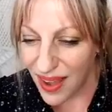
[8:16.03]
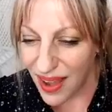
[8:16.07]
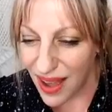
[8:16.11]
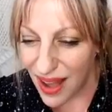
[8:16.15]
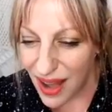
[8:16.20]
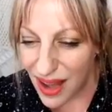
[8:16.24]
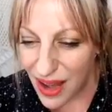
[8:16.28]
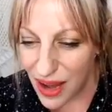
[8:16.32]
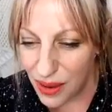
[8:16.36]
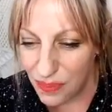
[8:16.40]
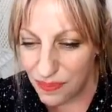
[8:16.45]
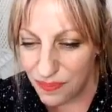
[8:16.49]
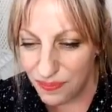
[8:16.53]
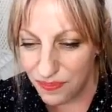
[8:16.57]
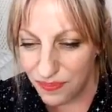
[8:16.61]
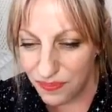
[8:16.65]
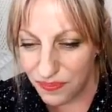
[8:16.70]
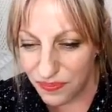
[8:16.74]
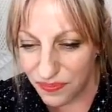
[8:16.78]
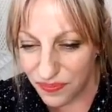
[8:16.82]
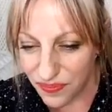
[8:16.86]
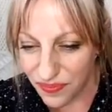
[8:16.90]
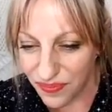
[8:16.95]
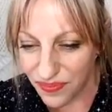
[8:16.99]

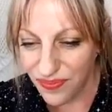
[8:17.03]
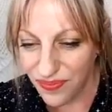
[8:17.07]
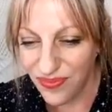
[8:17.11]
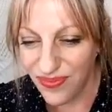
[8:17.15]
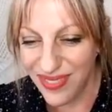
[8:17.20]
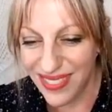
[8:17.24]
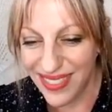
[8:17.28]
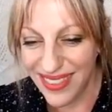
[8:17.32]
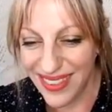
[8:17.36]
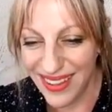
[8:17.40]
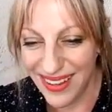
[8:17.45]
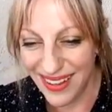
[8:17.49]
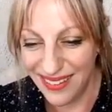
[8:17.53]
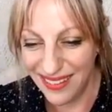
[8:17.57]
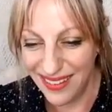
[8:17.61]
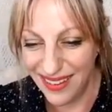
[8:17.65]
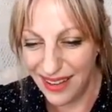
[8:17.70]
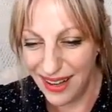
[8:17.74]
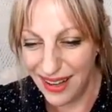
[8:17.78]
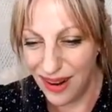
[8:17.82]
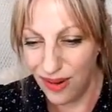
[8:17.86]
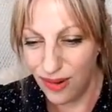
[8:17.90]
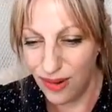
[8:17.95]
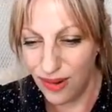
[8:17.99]

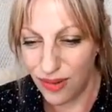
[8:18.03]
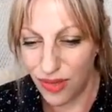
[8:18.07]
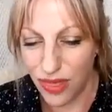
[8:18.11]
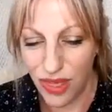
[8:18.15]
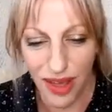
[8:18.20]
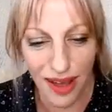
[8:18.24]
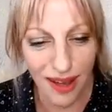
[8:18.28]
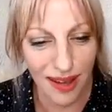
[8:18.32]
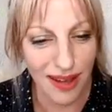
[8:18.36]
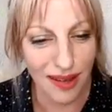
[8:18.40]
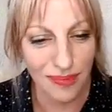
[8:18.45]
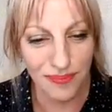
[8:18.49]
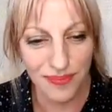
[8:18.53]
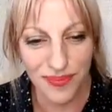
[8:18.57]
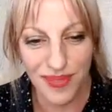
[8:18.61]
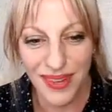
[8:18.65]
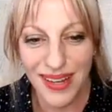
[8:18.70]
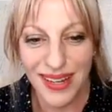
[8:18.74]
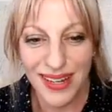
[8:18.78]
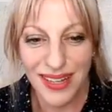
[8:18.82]
you know,